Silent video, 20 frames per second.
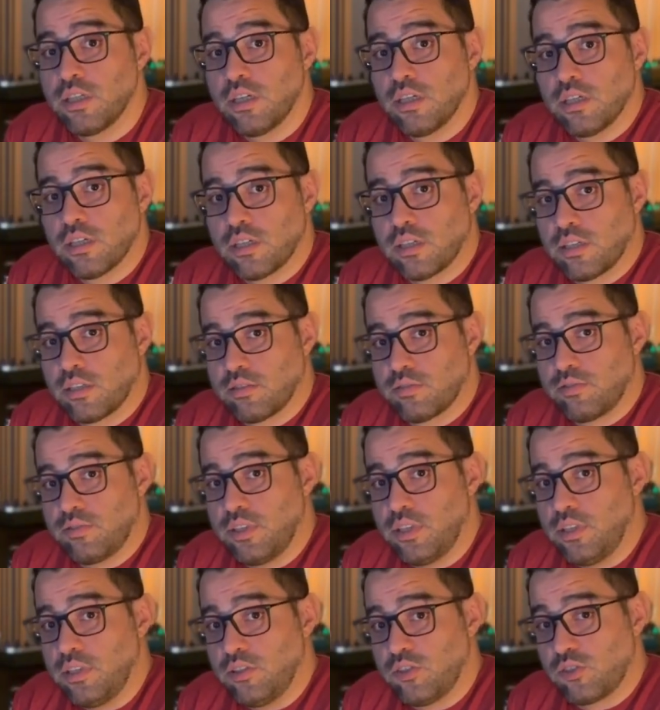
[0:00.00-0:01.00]
of
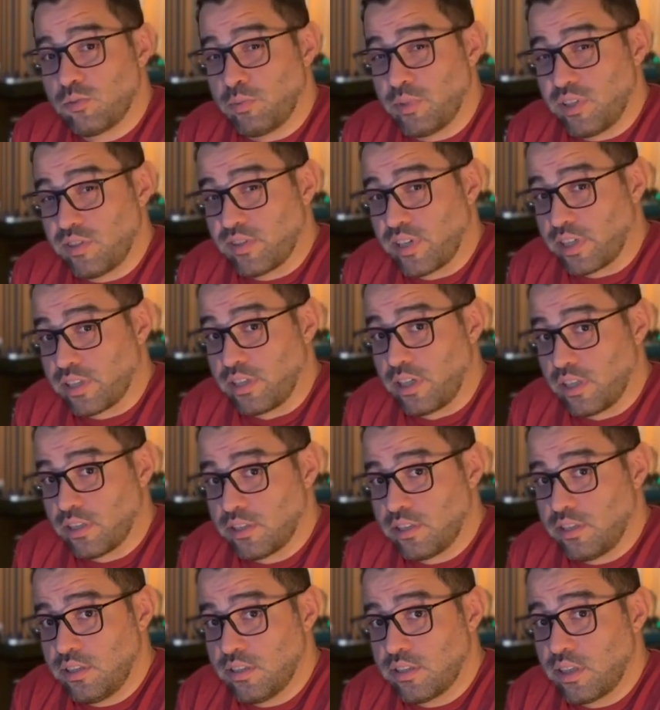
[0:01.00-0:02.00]
the split
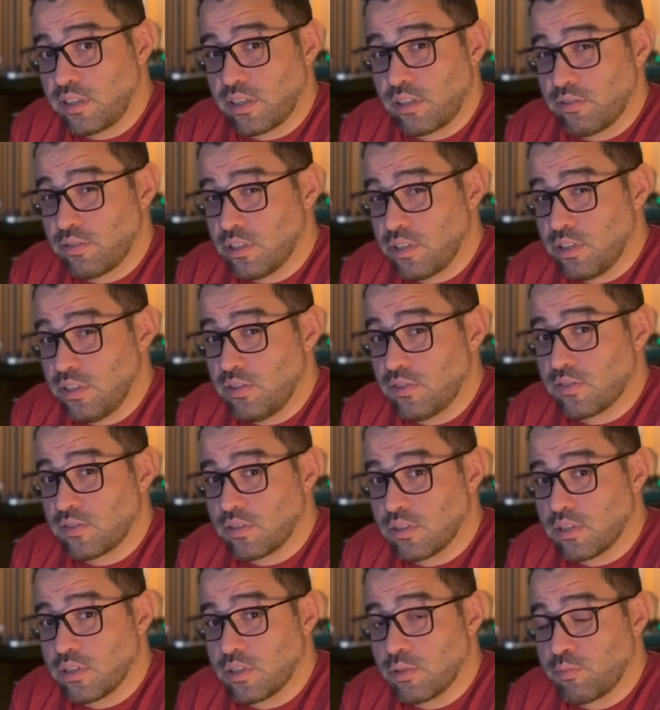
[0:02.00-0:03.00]
technology that they released
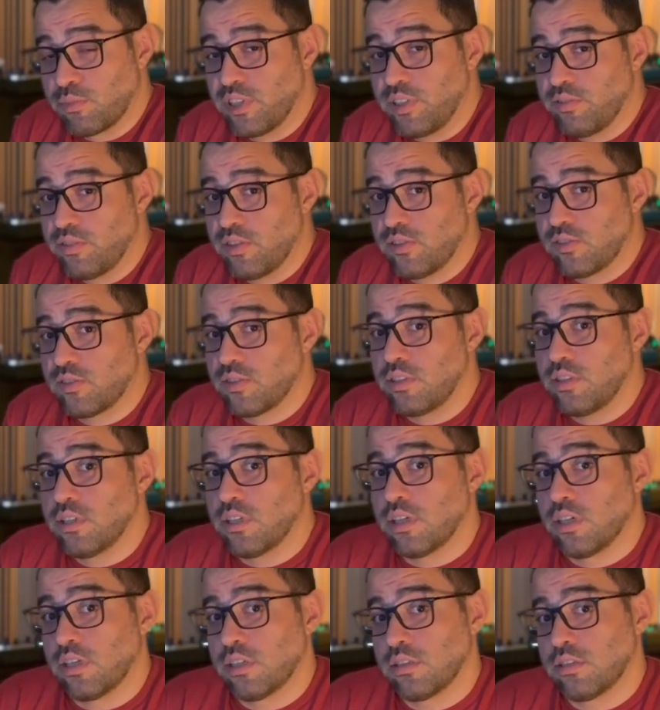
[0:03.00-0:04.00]
previously
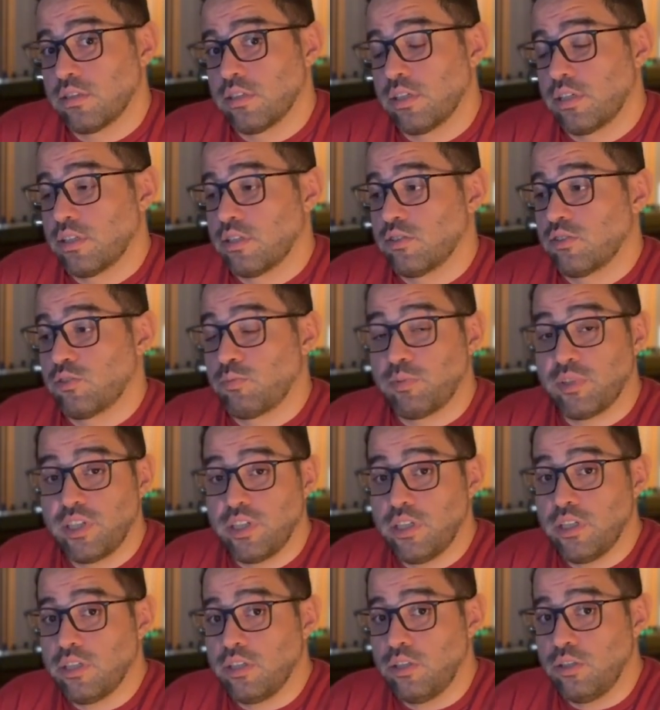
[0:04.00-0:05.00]
on their split
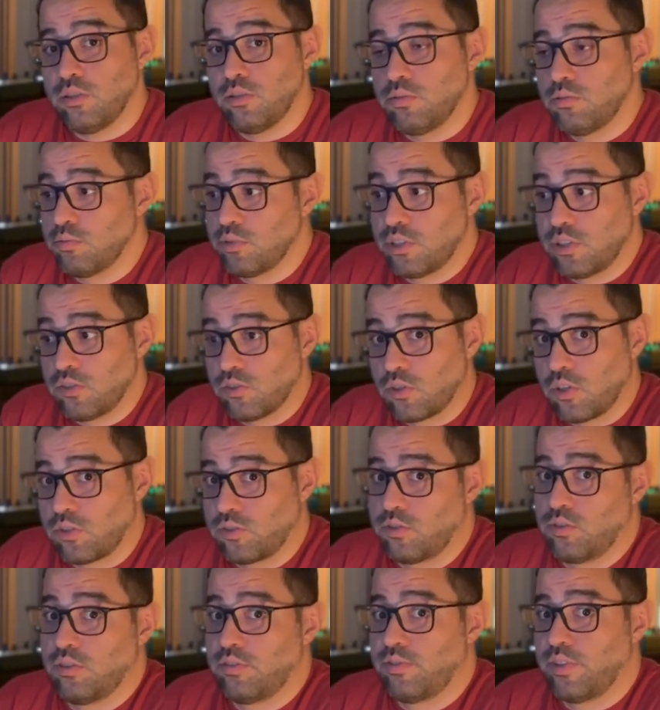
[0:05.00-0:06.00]
EQ, which is
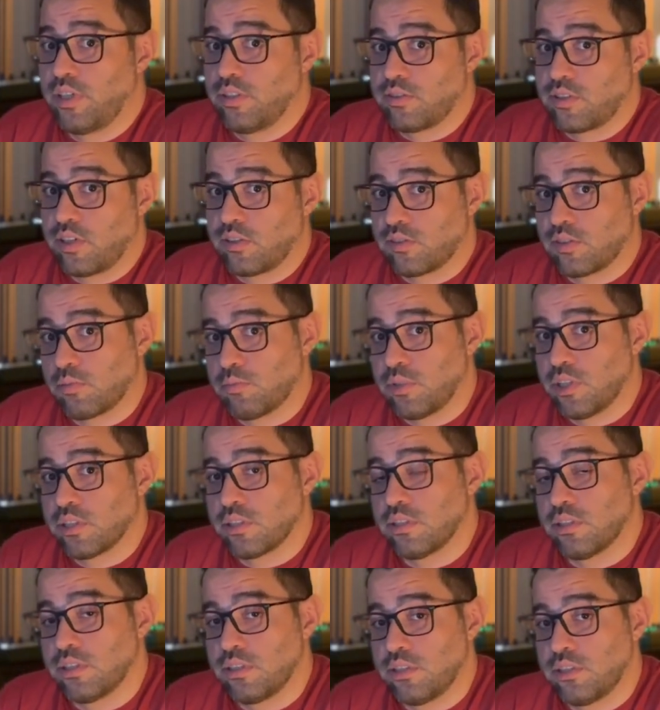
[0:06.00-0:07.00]
also a fantastic
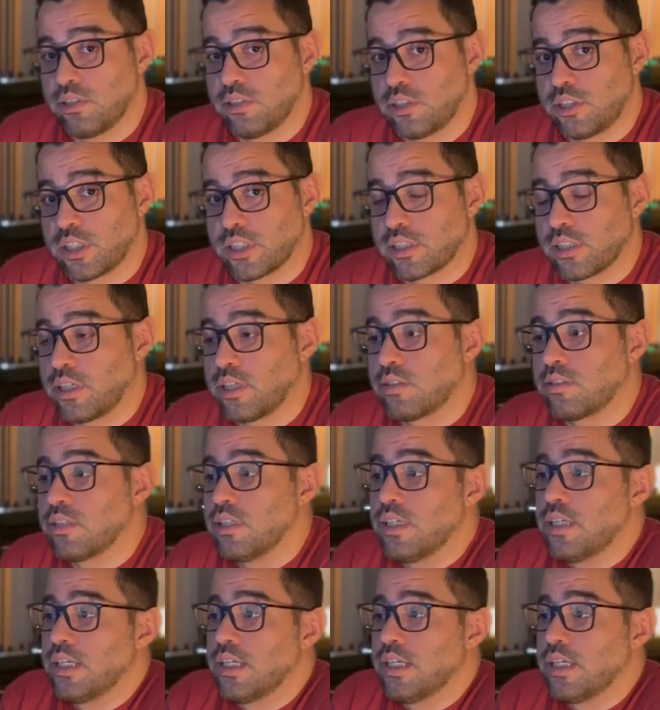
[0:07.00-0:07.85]
plugin that you should check out.